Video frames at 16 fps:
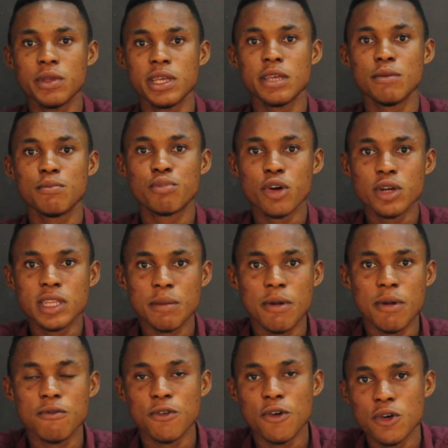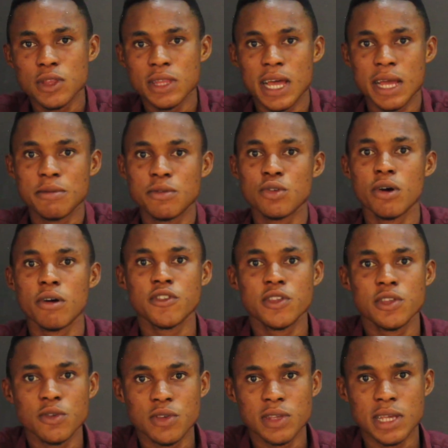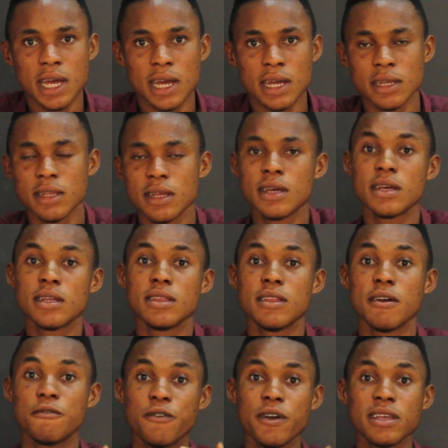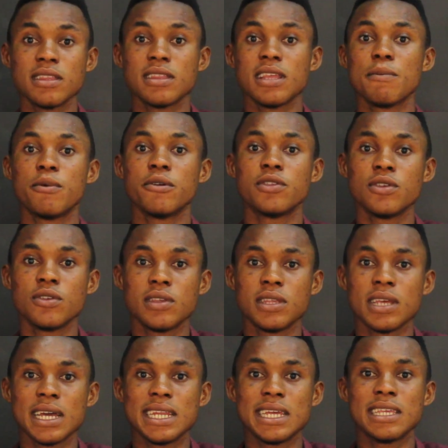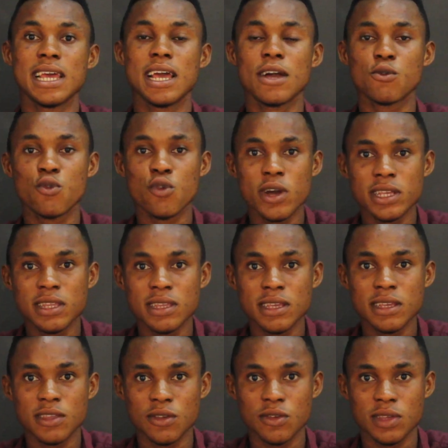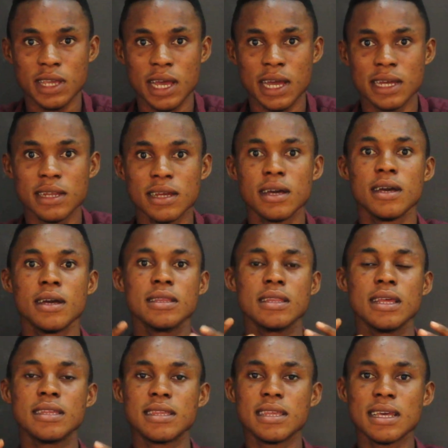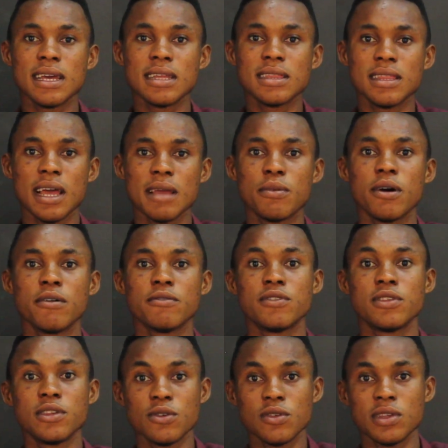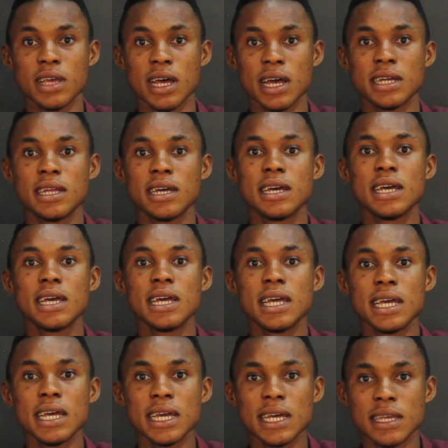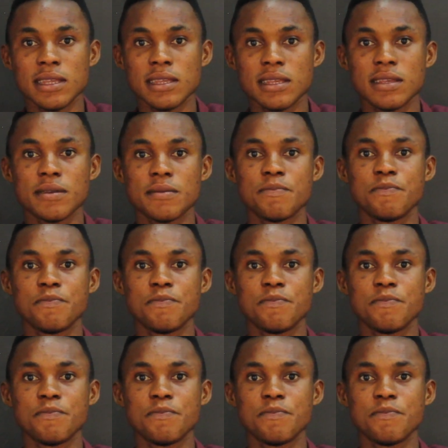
brought about 4 types of suicide. The first type of suicide is egoistic suicide. The second type of suicide is